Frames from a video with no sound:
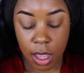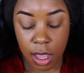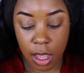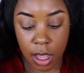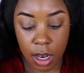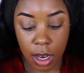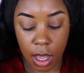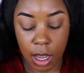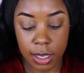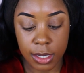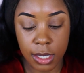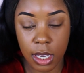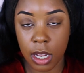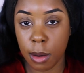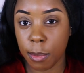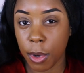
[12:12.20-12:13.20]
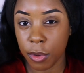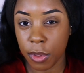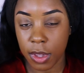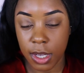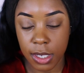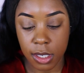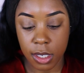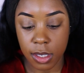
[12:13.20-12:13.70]
and like I said, both of
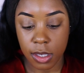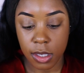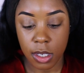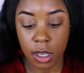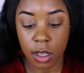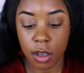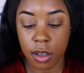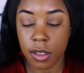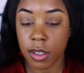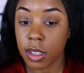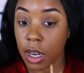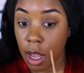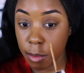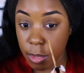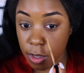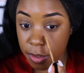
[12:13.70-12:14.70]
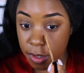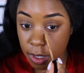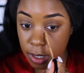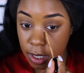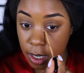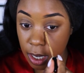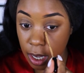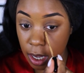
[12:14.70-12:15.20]
these concealers that I'm using
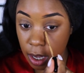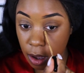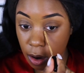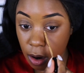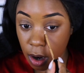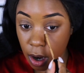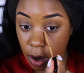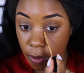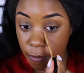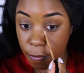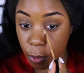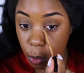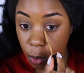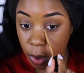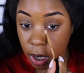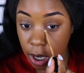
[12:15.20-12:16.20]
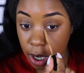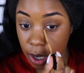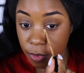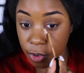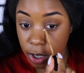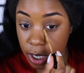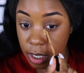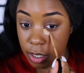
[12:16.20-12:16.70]
today are full
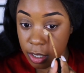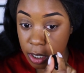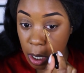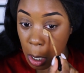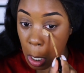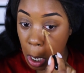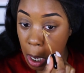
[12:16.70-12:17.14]
coverage.